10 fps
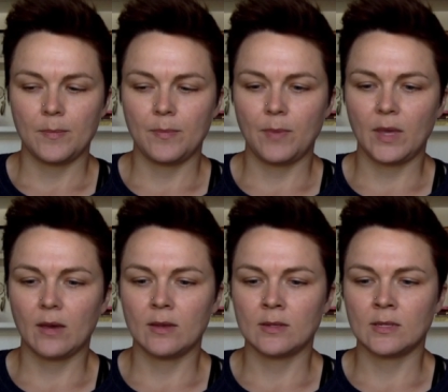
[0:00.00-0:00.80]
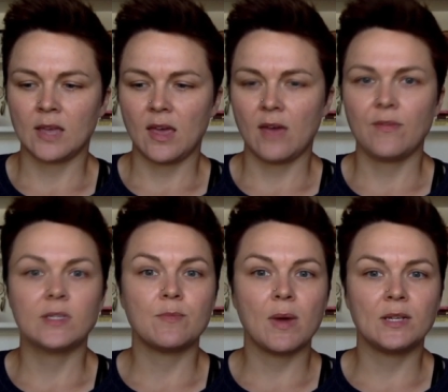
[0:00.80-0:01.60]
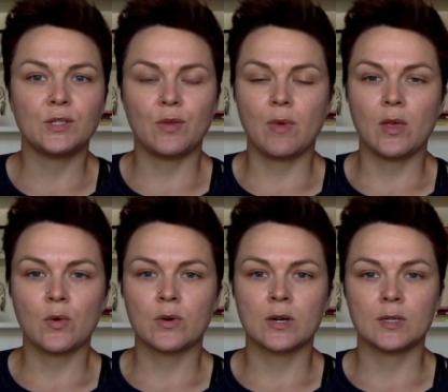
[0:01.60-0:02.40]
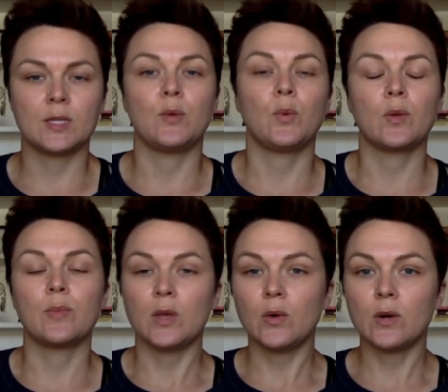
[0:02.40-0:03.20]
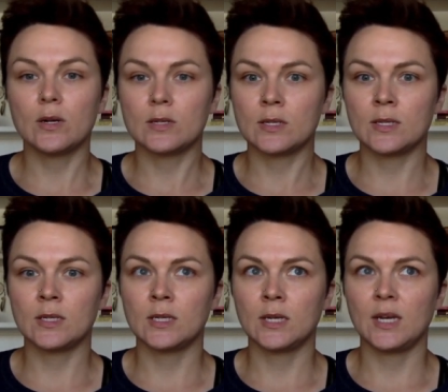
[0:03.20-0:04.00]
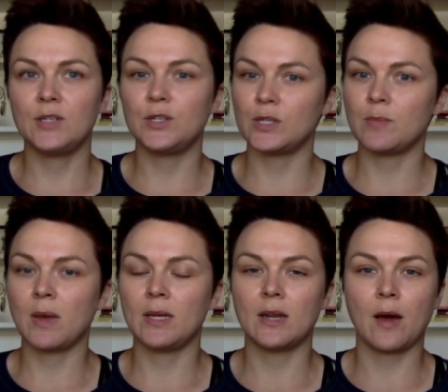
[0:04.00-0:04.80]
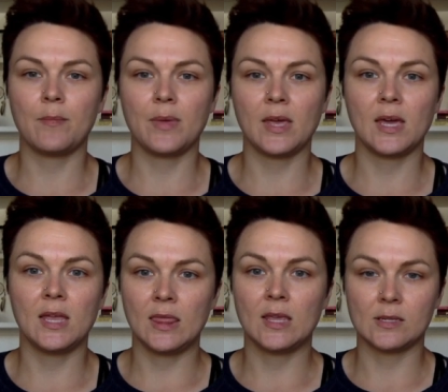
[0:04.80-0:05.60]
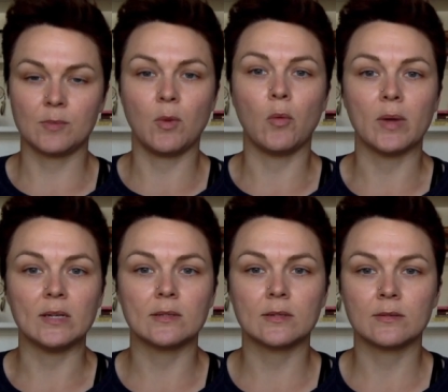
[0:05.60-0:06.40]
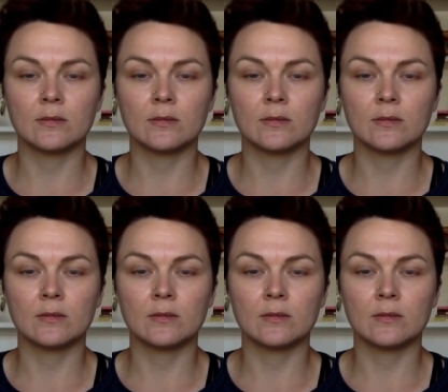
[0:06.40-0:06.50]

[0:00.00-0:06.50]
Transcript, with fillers: Because if it's meant to be yours, it will be yours. It just might not be in this moment.